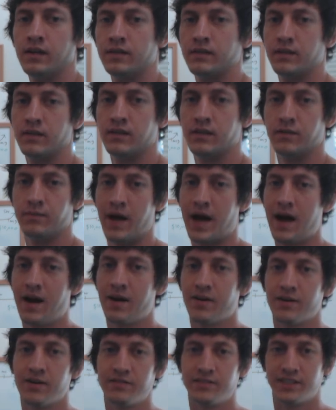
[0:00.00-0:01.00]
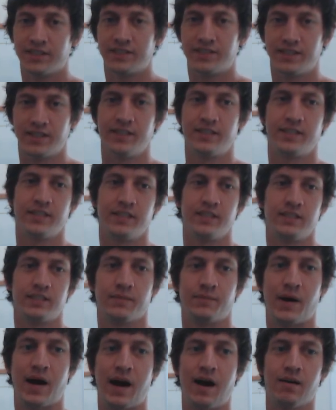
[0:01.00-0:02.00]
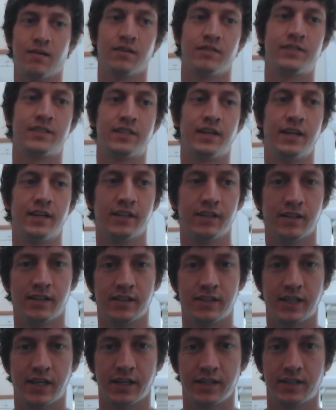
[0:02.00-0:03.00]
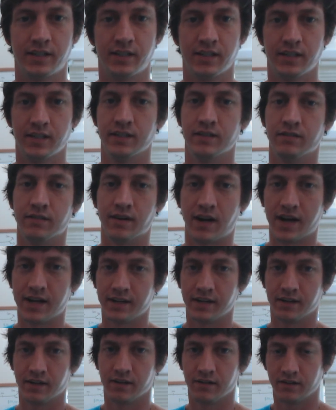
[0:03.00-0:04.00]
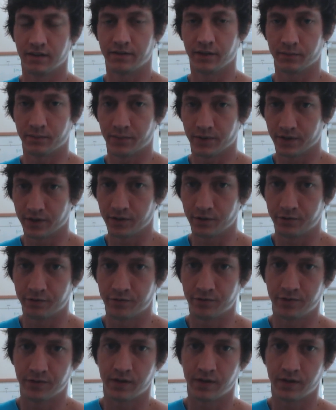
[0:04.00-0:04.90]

the power of decisions, the power of setting your intentions, right here, living proof.